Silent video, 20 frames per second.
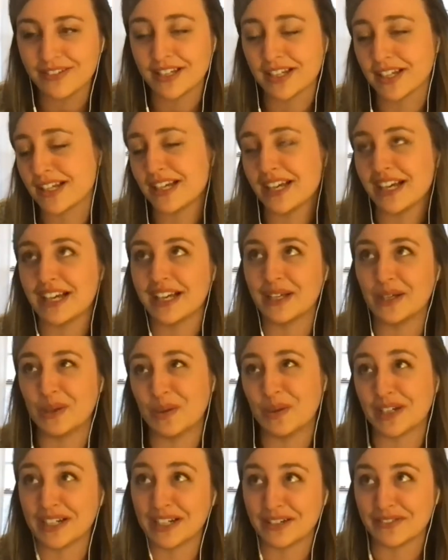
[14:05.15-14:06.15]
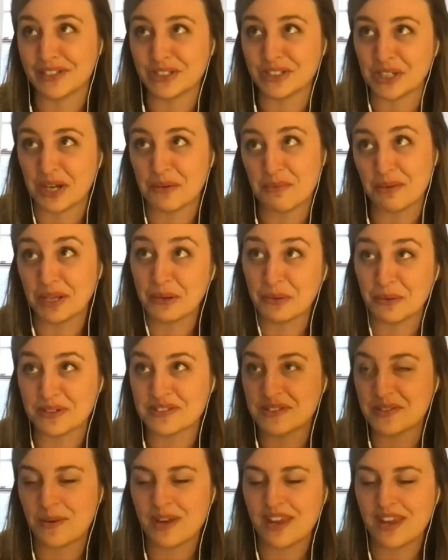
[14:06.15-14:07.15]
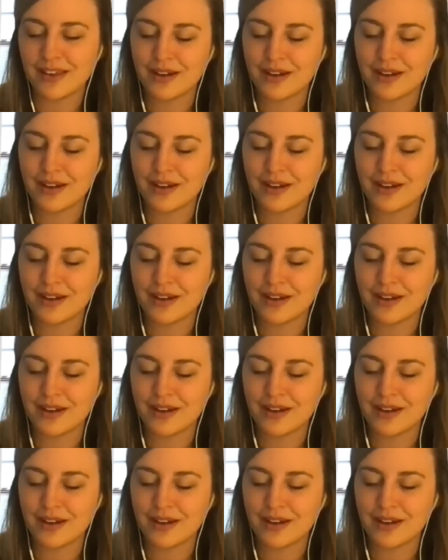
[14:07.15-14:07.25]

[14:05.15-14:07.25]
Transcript: Like I go to a coffee shop like once a week